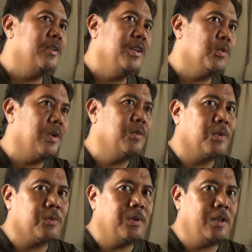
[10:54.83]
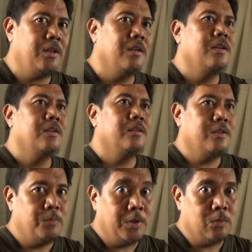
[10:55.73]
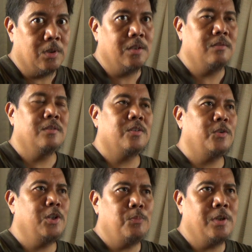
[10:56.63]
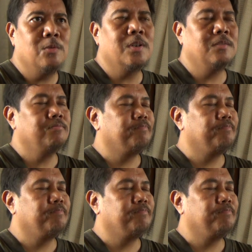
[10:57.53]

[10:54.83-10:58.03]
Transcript: this one was really the big one. It's a really big one.